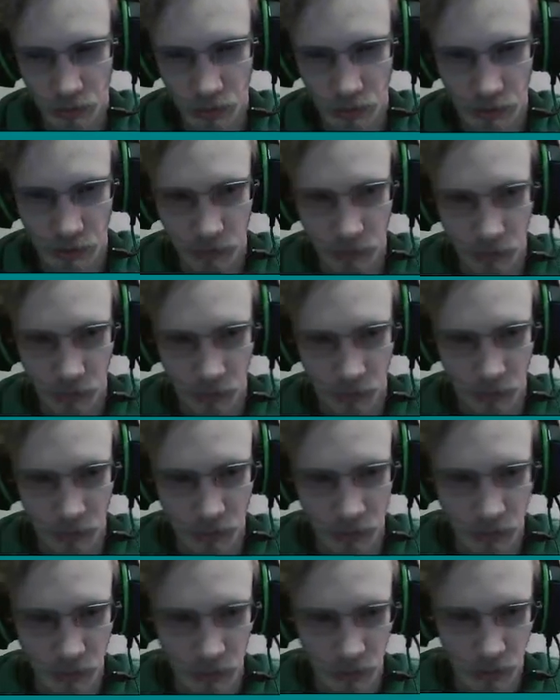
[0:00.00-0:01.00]
That's cool.
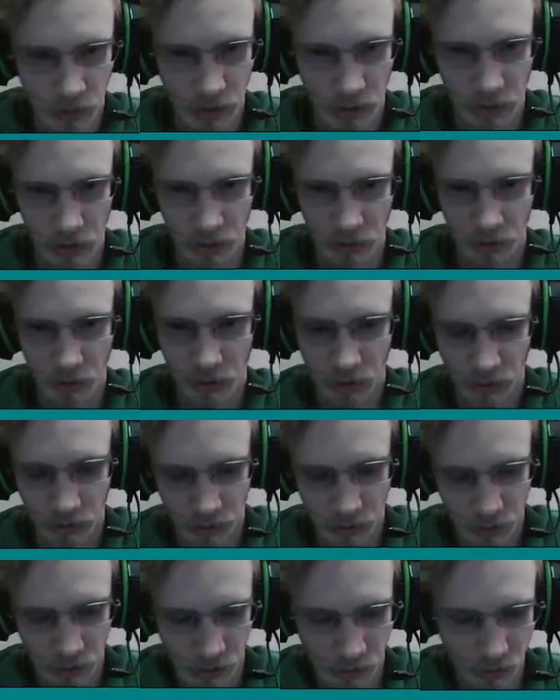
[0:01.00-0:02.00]
Oh yeah, so you can
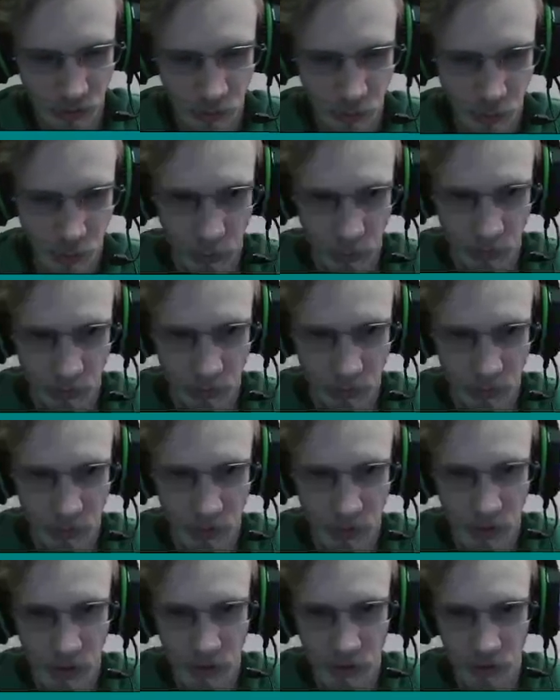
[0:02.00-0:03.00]
see like the perspective that
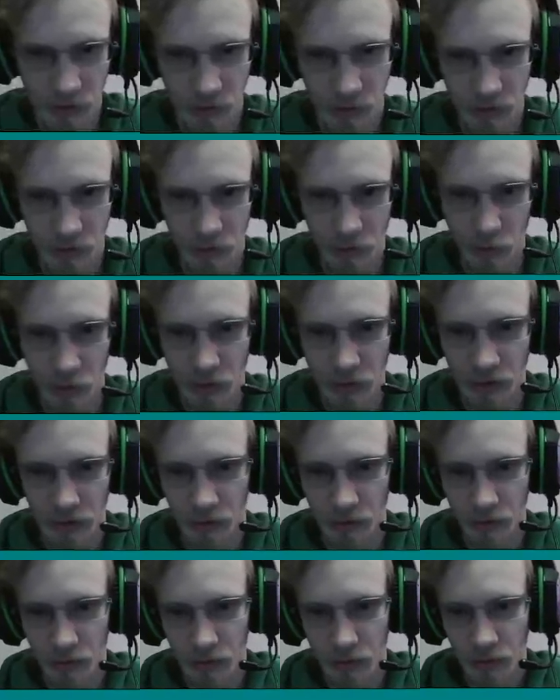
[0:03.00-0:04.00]
I added to this wall
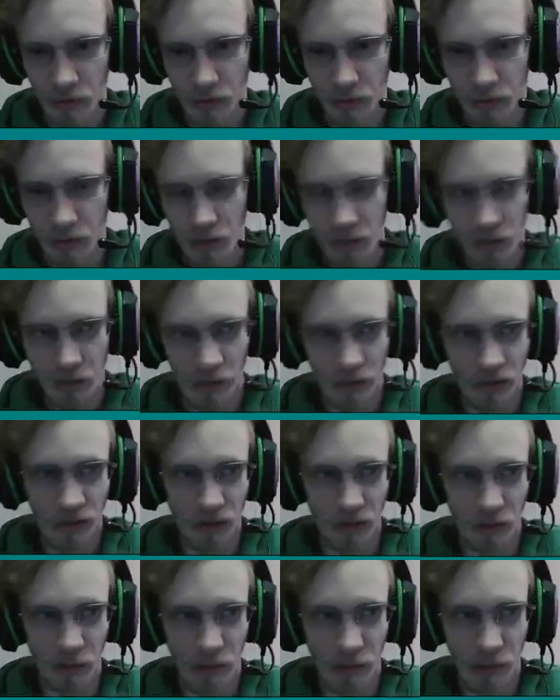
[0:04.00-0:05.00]
here. So you can see
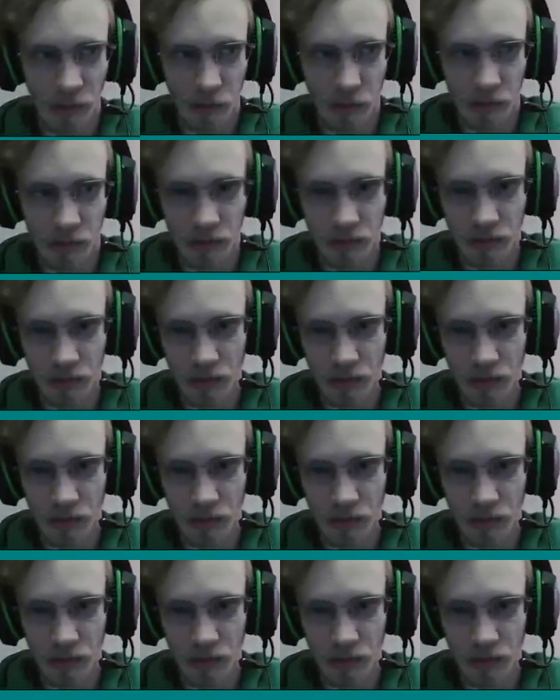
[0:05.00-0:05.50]
this back wall.